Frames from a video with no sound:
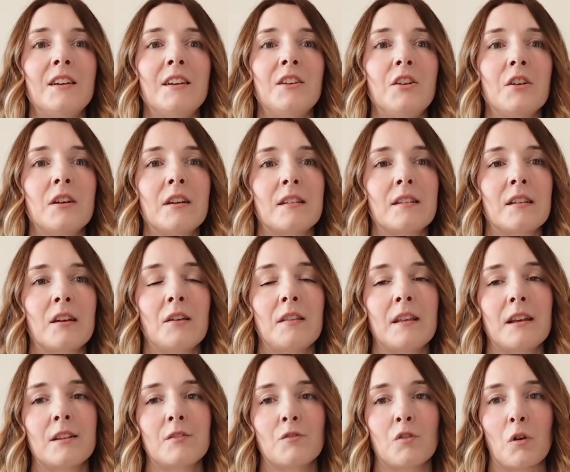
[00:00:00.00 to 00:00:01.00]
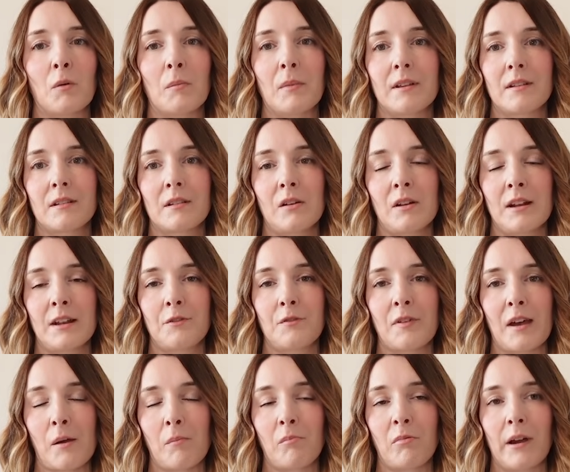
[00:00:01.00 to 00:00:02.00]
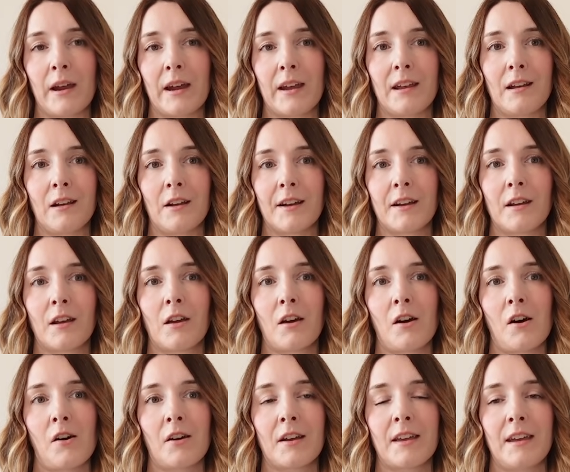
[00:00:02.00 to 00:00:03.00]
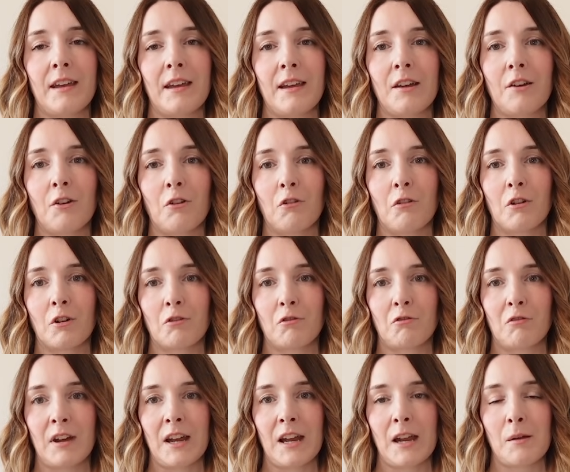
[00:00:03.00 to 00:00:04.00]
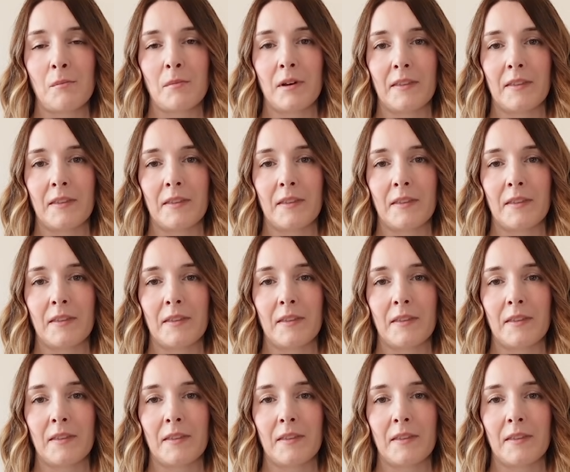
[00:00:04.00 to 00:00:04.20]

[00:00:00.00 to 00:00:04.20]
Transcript: You could sew this from a solid fabric in like a khaki or a cream,